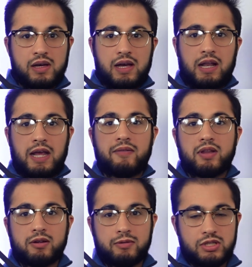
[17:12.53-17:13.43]
And even
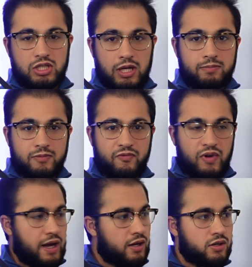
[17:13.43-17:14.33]
the regime
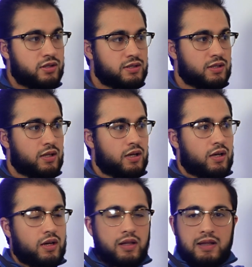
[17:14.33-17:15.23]
fighters,
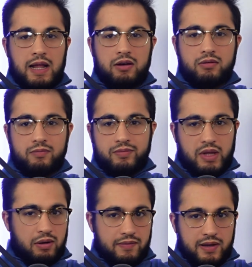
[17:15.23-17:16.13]
they don't
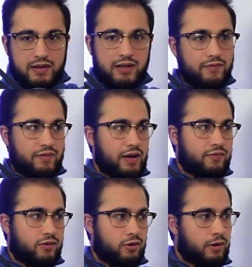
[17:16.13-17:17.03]
have anything to fight for.